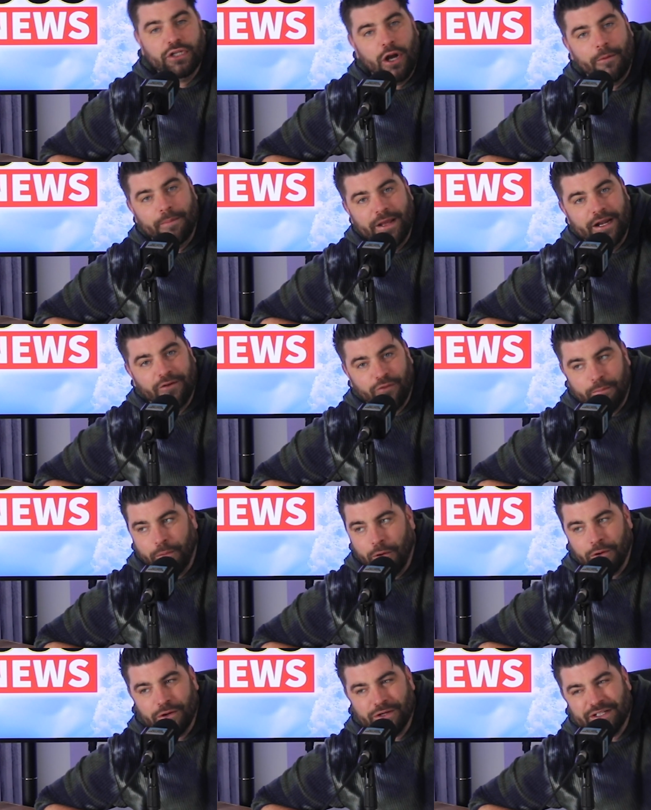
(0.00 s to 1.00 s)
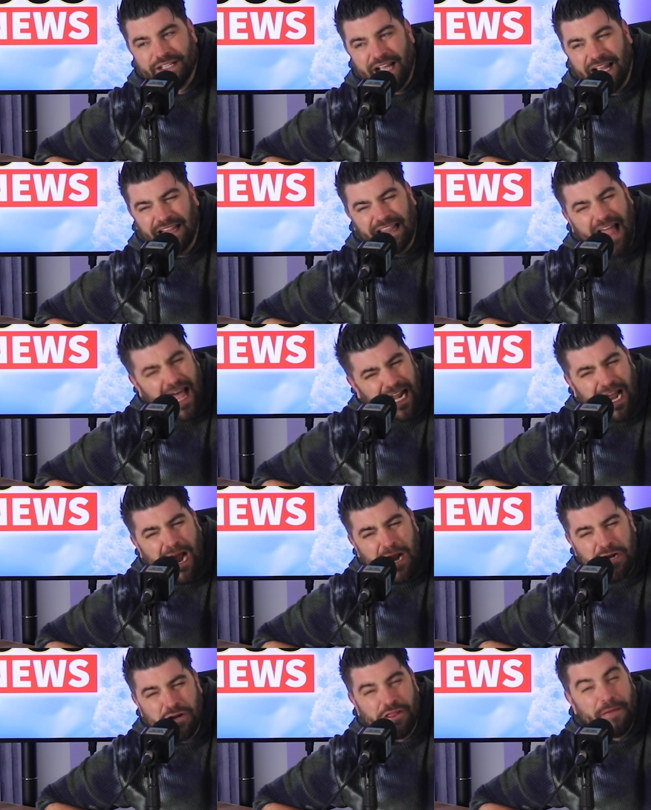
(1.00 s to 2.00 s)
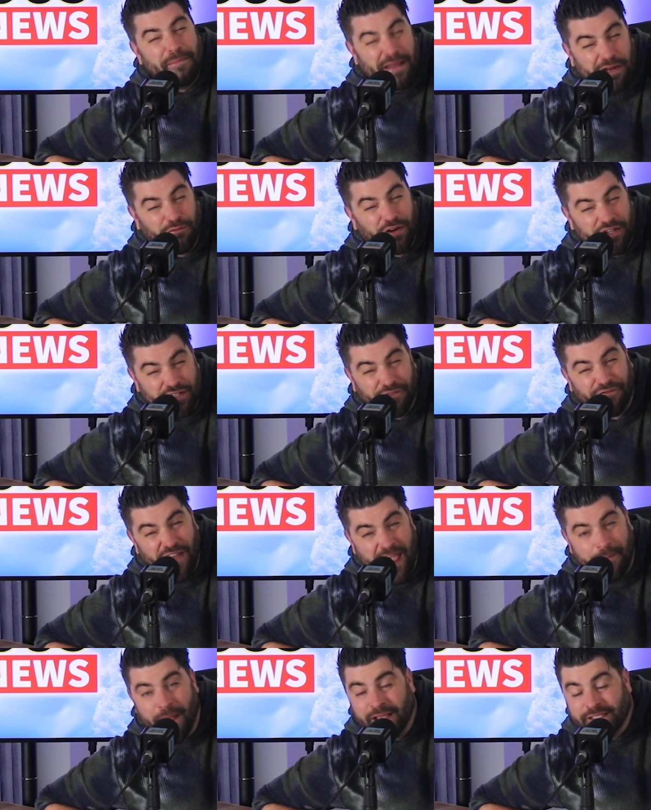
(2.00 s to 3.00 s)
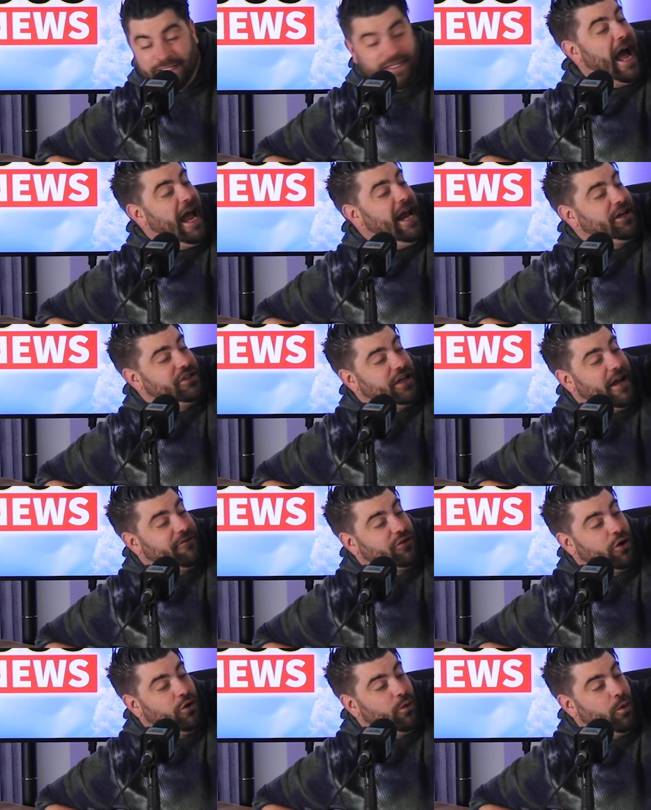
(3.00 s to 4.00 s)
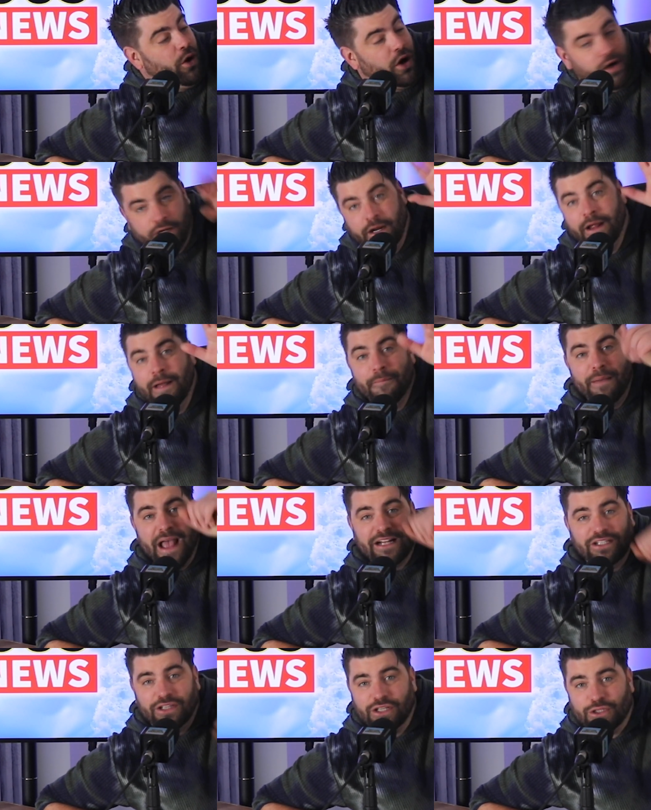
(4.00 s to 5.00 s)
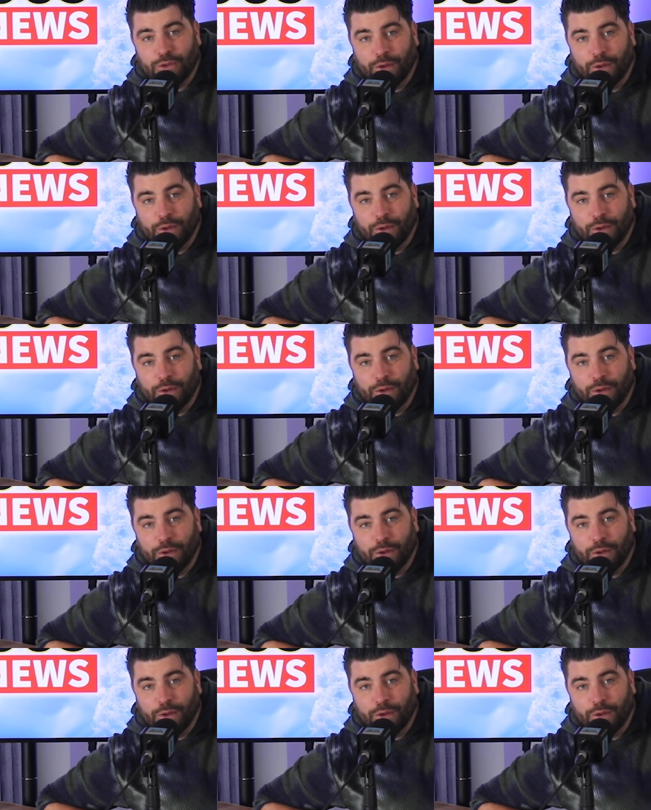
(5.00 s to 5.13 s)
you know, being a reporter's a lot harder than being rich and famous. I actually have to go to work. Back to the